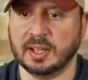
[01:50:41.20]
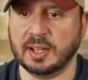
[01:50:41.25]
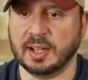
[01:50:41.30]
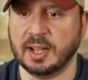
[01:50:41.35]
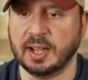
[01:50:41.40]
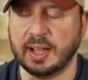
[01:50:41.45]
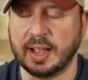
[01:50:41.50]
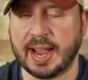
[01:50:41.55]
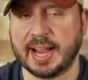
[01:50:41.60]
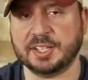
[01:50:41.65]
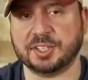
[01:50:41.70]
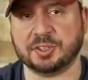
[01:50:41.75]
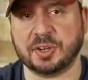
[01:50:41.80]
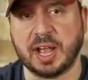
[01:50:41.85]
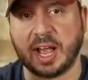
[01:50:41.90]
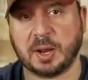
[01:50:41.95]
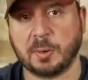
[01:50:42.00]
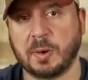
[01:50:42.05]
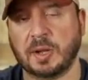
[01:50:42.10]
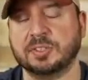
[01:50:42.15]
uh,
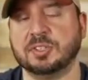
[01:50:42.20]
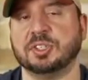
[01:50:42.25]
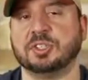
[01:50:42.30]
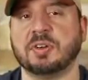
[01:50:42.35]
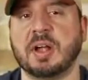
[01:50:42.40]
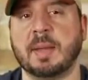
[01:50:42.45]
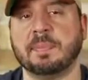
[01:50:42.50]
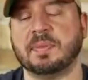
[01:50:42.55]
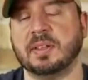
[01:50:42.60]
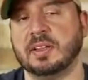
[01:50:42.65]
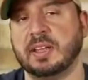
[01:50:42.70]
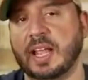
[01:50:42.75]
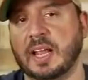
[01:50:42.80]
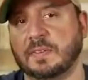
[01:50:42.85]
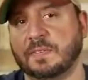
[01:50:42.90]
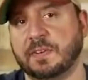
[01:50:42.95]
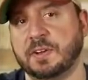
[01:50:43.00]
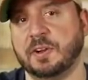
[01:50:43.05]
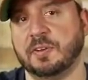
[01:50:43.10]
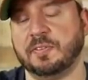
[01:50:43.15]
Adriana, why don't you drop the
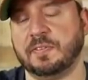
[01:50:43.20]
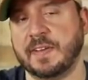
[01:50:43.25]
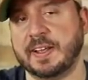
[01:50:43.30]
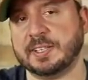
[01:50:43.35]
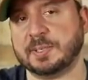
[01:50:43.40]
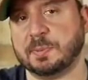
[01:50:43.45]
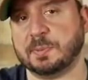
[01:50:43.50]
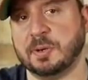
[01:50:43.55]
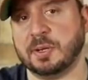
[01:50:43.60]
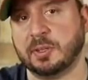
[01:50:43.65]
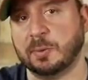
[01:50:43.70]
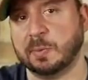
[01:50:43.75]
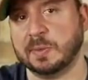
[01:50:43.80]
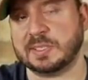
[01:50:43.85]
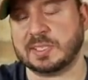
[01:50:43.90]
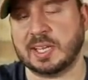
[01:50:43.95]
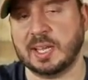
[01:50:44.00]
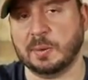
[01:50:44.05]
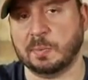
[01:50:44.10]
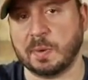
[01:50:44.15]
link for your Facebook, the
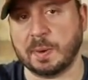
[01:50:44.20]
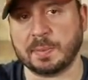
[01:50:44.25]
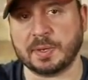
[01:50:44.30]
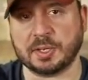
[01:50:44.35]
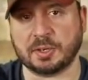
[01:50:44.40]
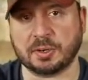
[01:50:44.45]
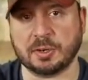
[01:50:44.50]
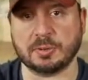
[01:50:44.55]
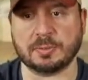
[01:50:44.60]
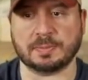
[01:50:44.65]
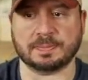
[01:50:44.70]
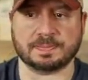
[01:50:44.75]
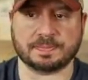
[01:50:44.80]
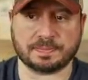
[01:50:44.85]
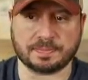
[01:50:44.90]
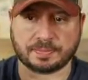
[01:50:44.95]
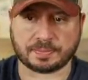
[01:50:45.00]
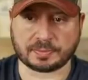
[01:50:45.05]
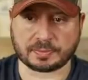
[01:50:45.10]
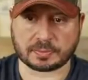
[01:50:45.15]
Whiskey Women Group?
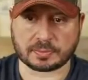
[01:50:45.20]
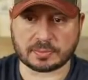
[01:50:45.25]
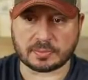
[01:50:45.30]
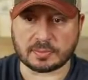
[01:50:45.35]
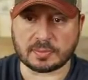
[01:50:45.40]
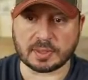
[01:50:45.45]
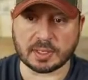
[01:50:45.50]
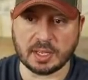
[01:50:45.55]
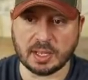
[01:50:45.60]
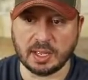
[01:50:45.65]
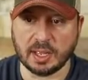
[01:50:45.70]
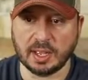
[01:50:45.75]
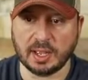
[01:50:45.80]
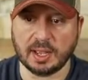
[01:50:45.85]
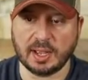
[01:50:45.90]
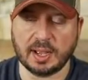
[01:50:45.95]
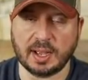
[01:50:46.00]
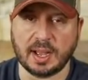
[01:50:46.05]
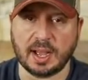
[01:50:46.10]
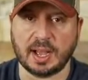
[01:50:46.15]

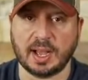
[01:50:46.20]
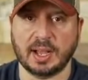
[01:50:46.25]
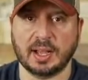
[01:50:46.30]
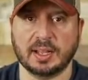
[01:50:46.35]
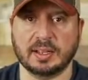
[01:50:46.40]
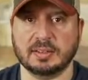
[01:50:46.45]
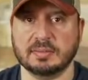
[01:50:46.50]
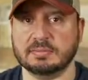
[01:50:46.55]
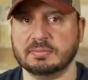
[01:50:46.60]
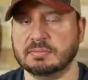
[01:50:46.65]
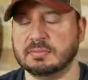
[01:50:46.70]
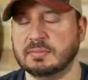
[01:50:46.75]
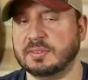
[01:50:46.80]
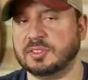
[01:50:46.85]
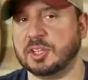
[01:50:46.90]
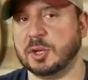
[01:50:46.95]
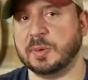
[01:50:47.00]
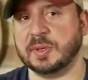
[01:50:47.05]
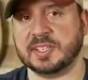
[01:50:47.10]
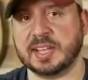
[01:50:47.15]
Uh, it's
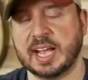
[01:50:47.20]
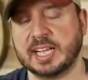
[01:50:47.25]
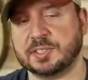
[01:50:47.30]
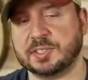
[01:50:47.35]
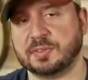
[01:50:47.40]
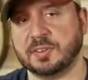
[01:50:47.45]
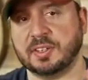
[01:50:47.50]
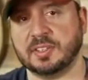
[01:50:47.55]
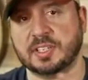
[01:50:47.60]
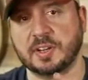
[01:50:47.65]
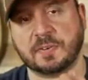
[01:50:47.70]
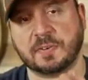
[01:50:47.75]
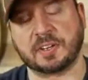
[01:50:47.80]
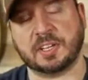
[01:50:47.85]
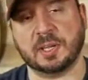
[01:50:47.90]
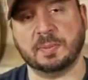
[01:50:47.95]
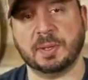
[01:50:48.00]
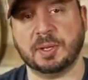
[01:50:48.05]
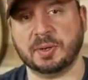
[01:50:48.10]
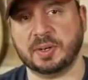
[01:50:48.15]
always nice for the different
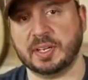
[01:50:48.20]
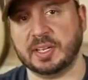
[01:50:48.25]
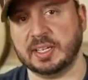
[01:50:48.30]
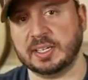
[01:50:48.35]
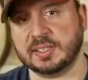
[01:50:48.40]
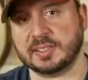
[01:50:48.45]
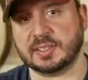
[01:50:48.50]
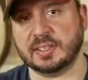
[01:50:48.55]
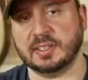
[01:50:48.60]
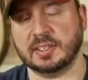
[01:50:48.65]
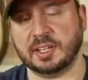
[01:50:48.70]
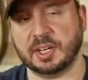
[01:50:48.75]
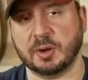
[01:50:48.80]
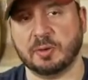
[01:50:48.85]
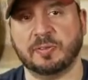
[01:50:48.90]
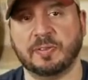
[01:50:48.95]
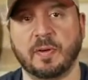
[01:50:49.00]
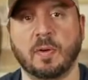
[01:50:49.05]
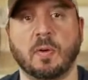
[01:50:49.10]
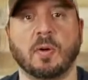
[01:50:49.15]
communities to you know
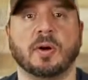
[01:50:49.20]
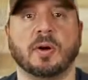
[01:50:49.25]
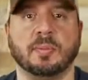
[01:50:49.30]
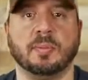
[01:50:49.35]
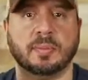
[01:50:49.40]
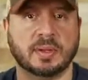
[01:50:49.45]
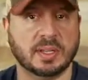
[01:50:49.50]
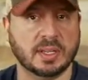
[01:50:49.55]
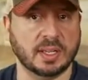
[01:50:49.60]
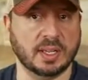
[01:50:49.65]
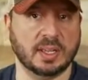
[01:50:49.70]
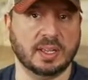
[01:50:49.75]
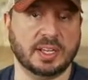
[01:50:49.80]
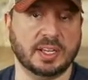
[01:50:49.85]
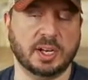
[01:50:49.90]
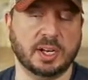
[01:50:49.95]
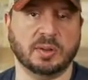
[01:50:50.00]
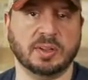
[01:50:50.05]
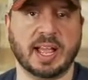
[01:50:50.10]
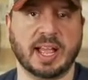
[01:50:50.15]
form
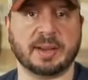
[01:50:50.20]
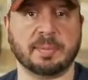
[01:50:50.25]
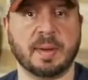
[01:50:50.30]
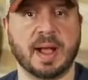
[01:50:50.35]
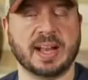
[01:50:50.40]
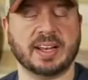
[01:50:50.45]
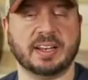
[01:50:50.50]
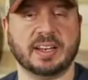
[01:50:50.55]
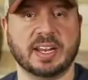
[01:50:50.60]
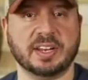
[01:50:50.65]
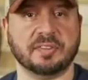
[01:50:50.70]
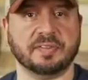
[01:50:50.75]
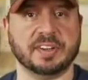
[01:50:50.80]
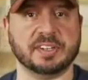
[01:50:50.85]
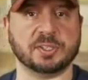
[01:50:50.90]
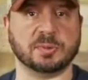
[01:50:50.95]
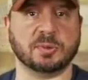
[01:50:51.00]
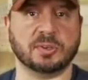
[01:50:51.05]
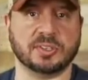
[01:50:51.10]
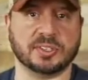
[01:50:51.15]
you know like-minded
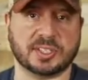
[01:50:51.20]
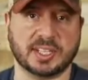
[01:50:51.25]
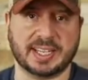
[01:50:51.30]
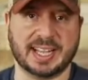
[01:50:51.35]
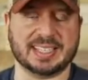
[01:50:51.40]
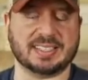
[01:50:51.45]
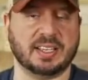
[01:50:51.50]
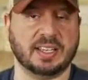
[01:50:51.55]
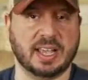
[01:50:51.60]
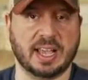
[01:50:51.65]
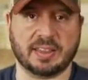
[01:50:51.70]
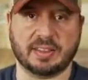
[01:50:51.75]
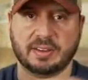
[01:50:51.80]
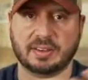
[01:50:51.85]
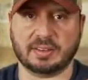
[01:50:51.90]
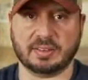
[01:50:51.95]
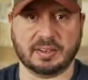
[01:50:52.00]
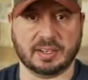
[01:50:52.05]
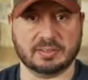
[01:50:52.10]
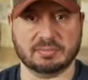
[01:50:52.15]
individuals to get
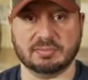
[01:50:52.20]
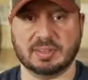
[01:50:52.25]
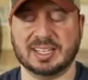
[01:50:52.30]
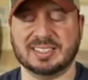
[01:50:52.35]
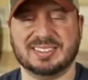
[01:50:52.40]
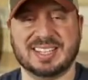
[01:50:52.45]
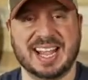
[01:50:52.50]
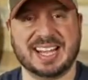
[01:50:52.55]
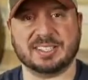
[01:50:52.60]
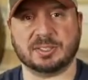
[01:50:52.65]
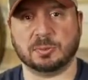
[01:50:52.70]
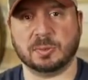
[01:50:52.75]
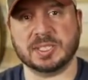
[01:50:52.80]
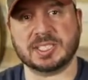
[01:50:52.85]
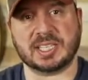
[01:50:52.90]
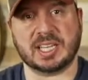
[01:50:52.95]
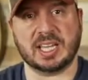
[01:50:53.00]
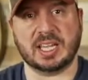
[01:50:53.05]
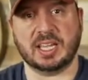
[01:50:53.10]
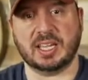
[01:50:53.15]
together and, and taste
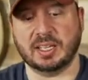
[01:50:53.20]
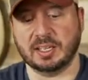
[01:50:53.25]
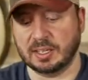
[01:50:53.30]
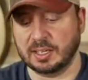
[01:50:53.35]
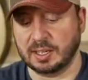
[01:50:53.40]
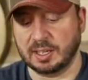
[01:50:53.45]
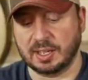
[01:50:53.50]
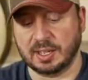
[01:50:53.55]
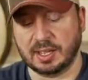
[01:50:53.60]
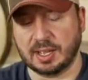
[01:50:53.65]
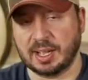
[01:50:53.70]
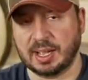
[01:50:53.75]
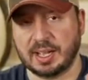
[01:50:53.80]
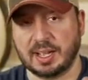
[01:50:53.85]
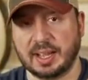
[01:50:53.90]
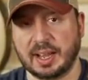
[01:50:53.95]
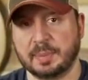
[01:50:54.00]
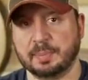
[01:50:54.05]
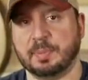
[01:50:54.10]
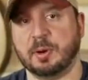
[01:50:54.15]
whiskey
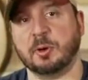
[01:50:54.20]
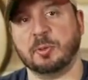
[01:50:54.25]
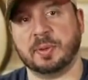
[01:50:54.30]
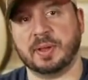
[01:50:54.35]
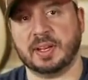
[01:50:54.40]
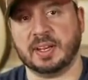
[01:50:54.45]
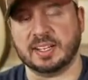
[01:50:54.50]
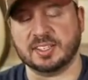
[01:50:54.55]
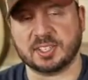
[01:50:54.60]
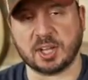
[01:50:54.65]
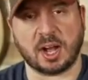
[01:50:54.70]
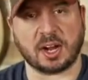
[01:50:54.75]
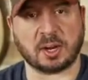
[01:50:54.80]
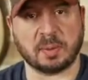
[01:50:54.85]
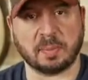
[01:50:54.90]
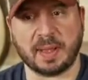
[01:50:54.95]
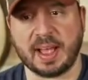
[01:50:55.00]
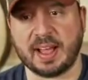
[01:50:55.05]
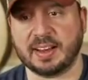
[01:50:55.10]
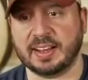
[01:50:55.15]
uh, and bourbon and talk
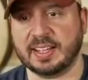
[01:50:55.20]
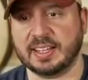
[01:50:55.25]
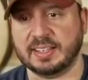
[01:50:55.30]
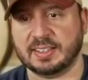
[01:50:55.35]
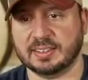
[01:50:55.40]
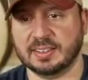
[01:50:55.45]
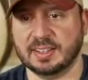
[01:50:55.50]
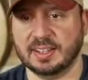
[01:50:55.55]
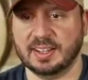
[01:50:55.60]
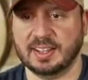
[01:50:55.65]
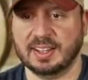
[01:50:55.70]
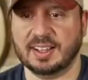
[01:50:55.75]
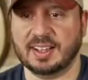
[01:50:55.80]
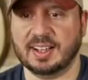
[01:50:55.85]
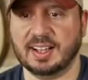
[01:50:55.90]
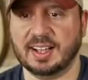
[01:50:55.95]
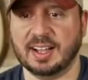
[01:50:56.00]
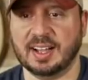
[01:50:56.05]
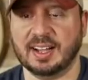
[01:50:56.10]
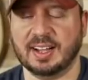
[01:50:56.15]
about it.
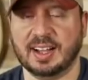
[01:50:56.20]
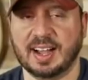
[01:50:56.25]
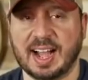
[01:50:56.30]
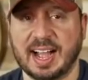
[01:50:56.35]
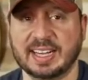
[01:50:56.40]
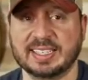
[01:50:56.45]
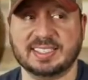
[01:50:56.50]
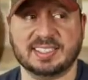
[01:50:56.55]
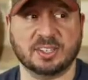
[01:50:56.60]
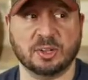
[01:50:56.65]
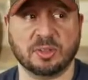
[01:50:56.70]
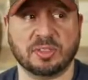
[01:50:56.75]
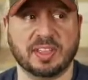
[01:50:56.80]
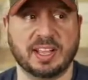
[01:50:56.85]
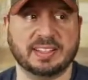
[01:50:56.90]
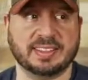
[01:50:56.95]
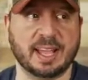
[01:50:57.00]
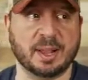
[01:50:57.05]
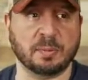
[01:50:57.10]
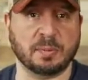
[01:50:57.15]
Uh, I still
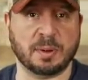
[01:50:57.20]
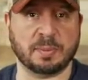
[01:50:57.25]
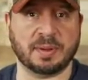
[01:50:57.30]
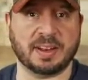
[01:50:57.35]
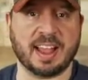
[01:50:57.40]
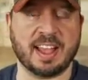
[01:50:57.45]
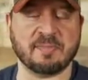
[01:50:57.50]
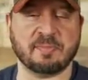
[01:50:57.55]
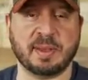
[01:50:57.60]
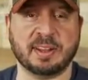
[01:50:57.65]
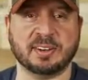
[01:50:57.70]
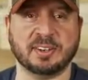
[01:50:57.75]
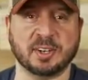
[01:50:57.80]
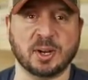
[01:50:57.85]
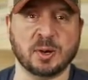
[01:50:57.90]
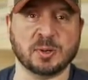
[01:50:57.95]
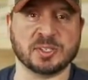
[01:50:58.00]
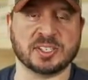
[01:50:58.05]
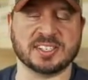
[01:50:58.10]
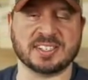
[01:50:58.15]
think that women have better
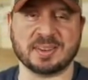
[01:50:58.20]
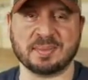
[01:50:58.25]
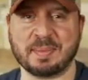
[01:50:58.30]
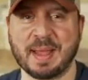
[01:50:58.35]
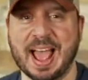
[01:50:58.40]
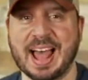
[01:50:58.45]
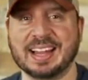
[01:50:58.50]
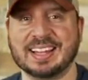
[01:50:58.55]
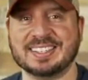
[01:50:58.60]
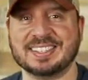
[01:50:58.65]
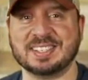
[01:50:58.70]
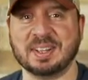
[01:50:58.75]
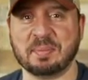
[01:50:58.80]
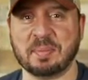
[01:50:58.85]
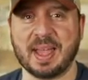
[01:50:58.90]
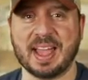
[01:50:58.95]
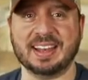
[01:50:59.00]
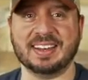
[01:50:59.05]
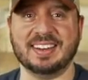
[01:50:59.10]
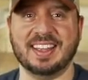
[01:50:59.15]
noses and palates than
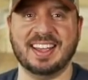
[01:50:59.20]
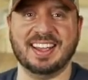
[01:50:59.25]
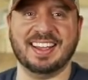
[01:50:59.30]
men,